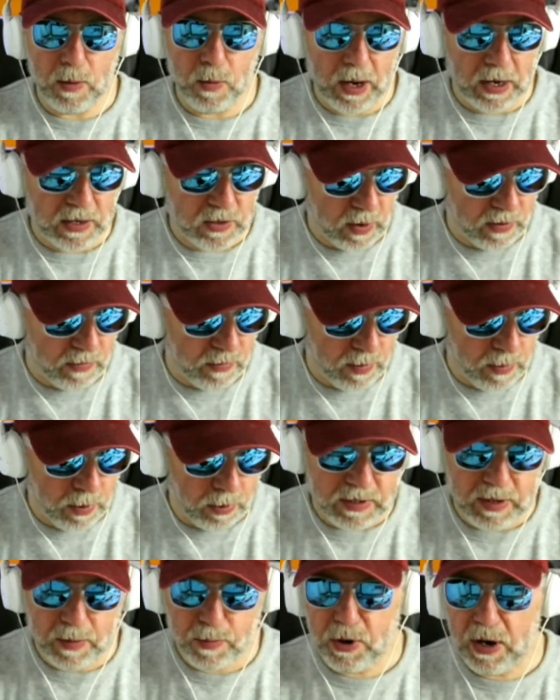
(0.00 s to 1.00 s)
As we've
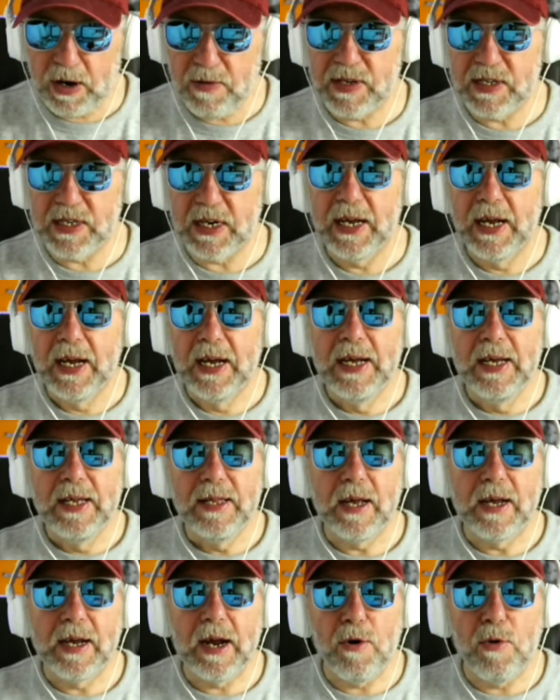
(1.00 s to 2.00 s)
reported previously,
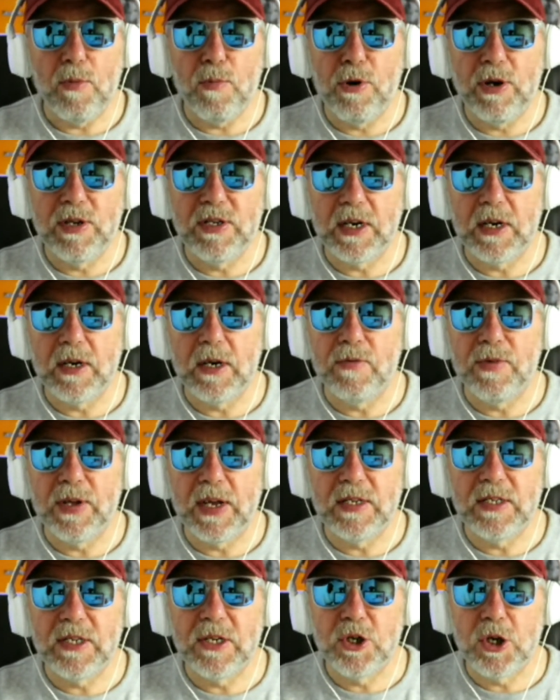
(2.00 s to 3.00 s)
the current president of the
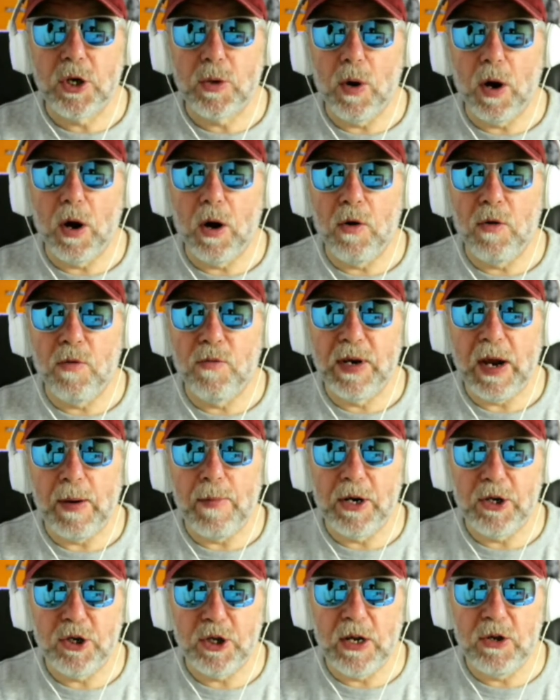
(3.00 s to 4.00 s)
Institute of
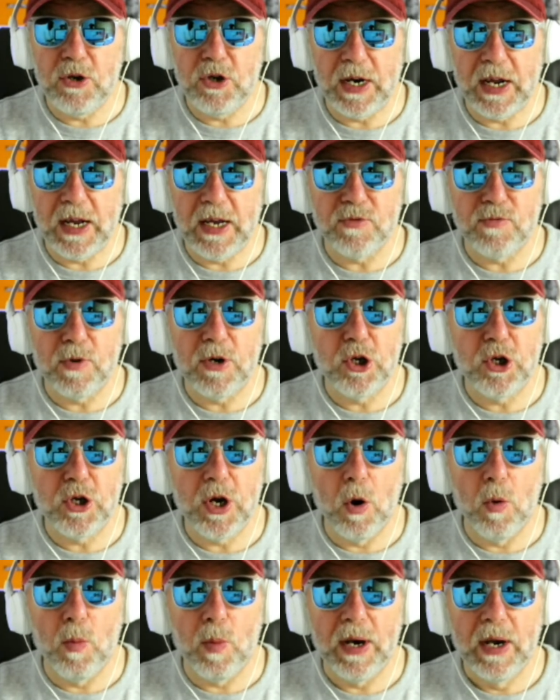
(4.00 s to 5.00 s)
Demolition Engineers, Richard
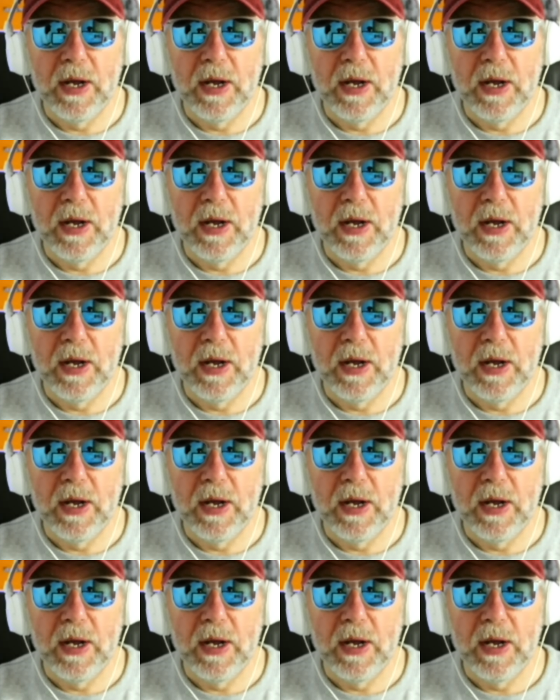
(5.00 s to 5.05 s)
Dolman,